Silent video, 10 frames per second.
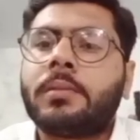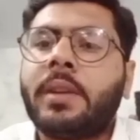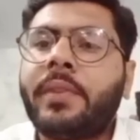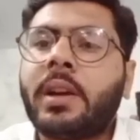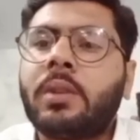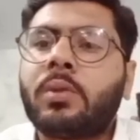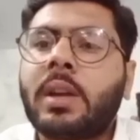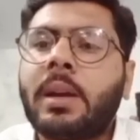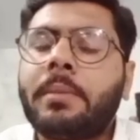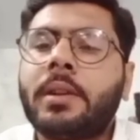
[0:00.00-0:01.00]
difficult
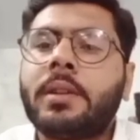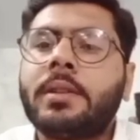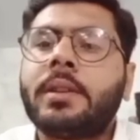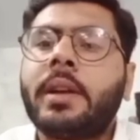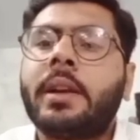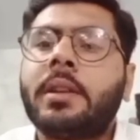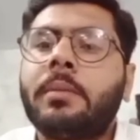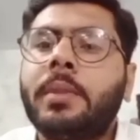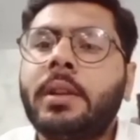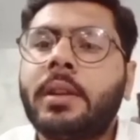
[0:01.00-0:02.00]
vocabularies and their
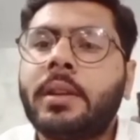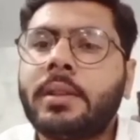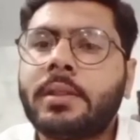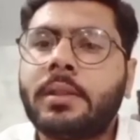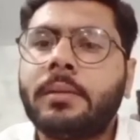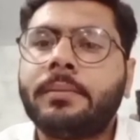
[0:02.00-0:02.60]
meanings.